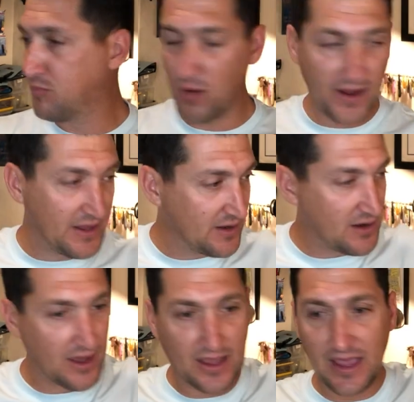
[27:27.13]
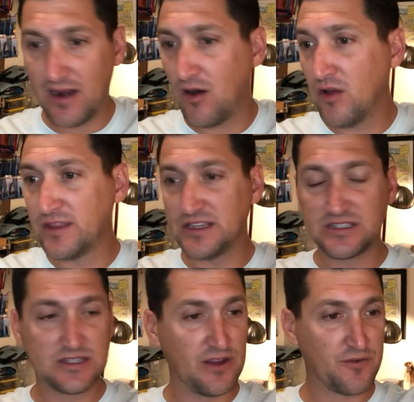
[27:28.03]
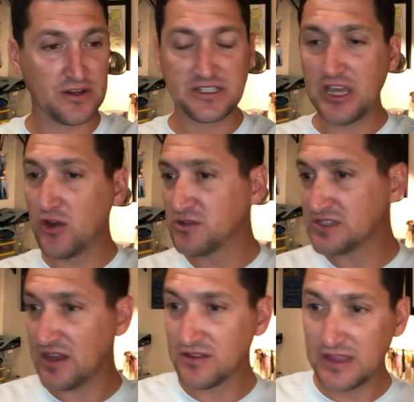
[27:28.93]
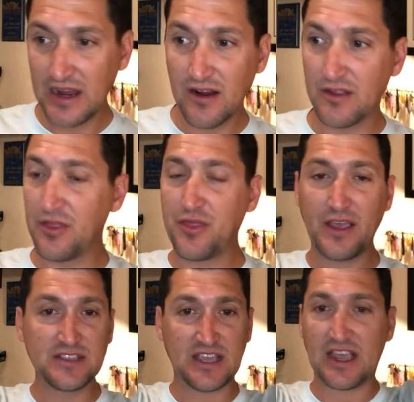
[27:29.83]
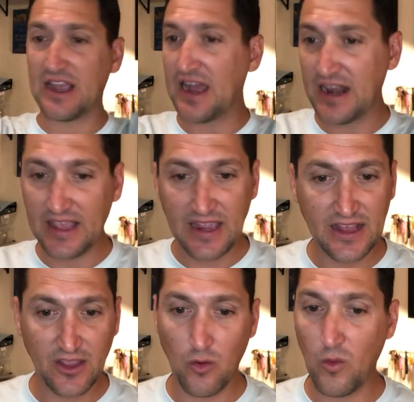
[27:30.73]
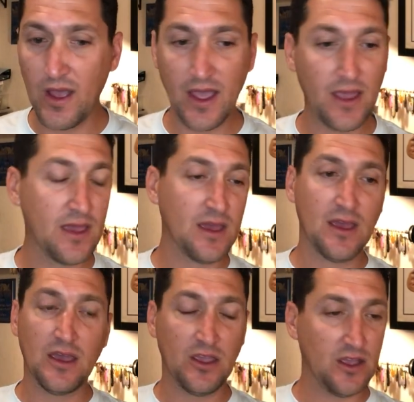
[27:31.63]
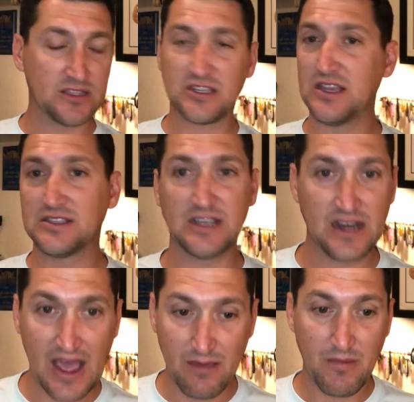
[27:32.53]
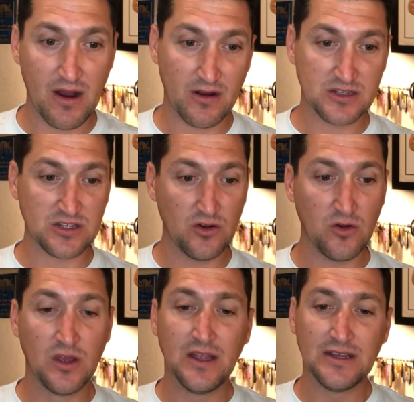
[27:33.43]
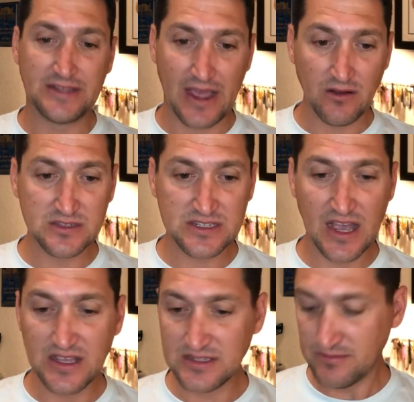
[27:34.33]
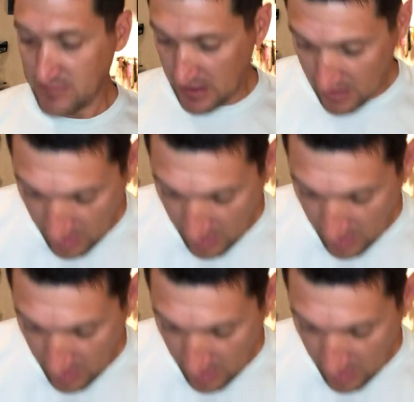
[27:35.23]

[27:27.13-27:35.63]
Bringing, again, all these different totes out there and things that can kind of get in your way, it's a nightmare. So downsize it.